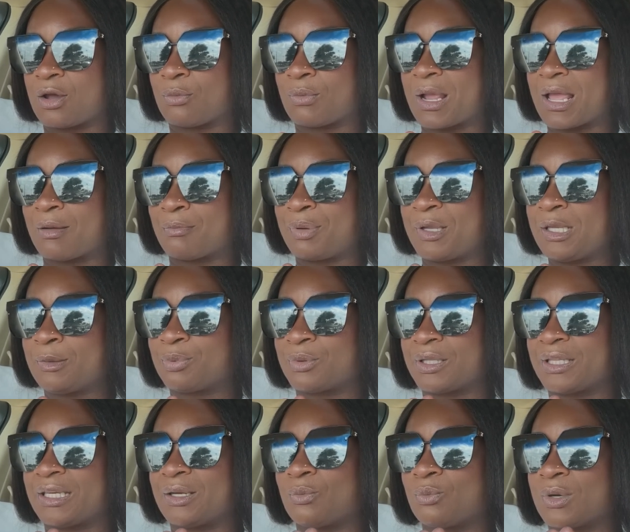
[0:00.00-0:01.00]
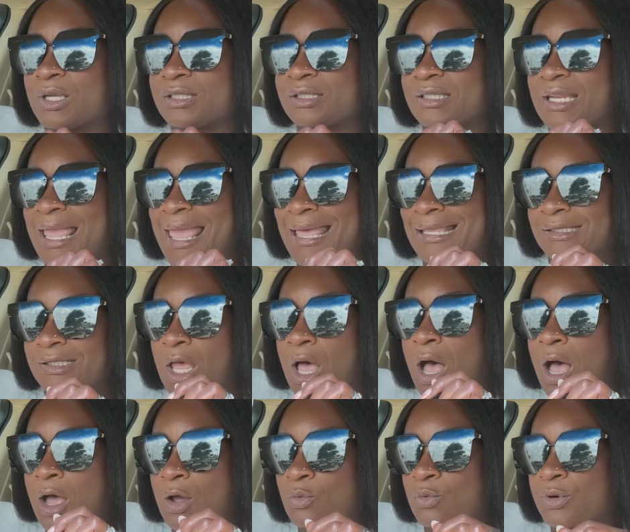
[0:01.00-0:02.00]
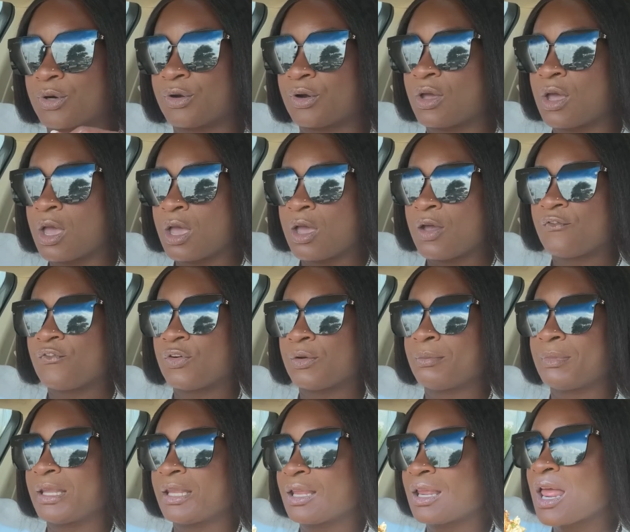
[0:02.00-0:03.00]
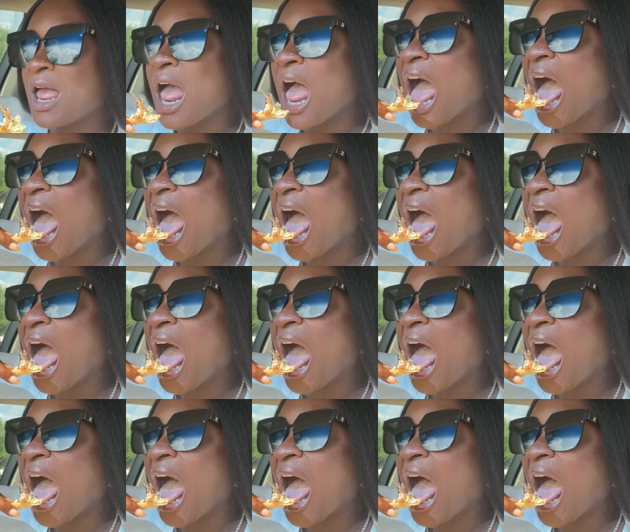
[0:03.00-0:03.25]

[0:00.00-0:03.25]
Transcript: around people and it wasn't as awkward for me.